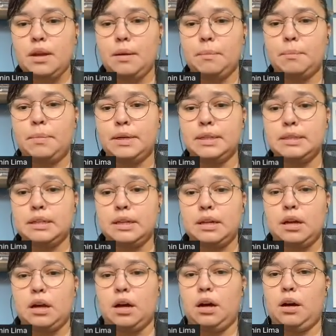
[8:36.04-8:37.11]
But
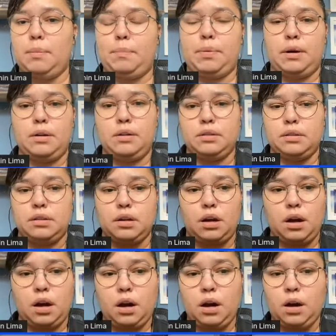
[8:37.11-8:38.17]
upon
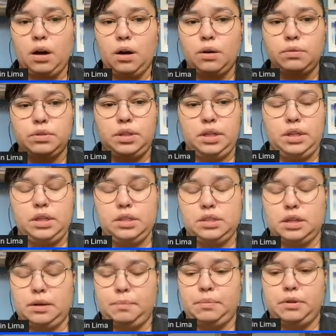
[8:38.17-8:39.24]
all these,
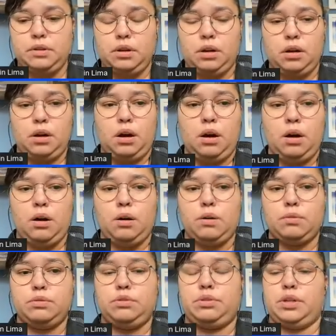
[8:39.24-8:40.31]
upon
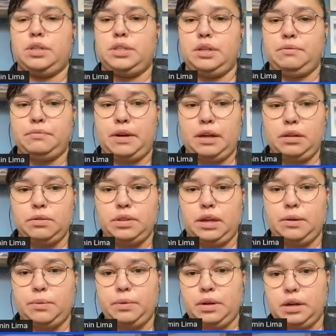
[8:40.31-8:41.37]
all trust and value
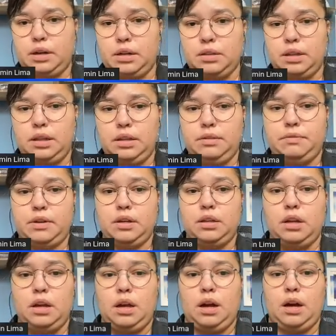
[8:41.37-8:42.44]
that we are delivering,
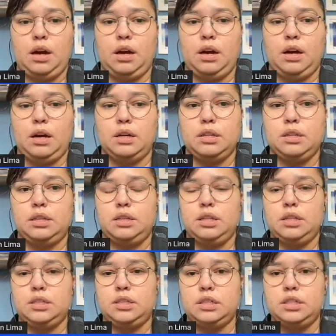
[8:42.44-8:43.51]

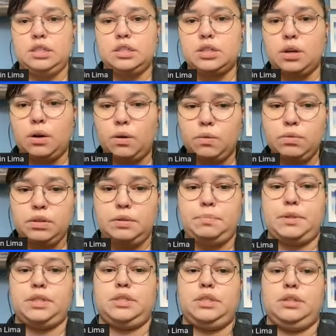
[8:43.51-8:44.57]
this is only
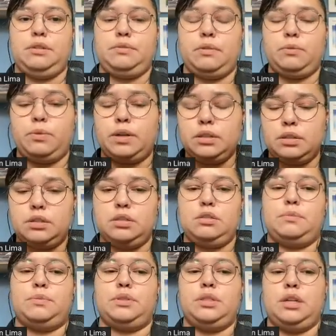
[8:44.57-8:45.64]
perceived
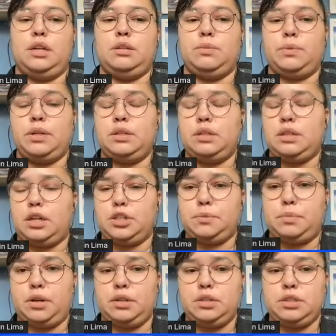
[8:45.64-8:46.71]
100% when the
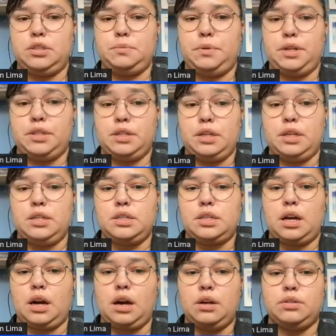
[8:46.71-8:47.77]
dashboard experience is
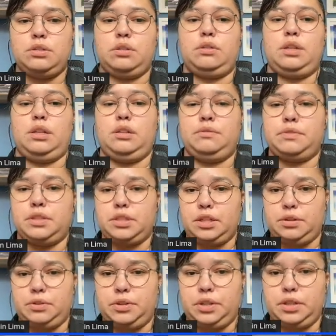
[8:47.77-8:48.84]
also delivering
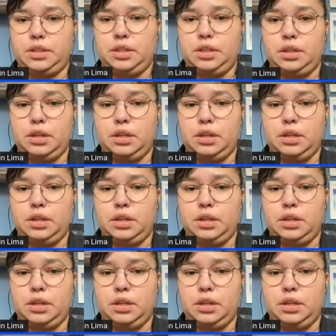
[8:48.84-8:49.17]
security.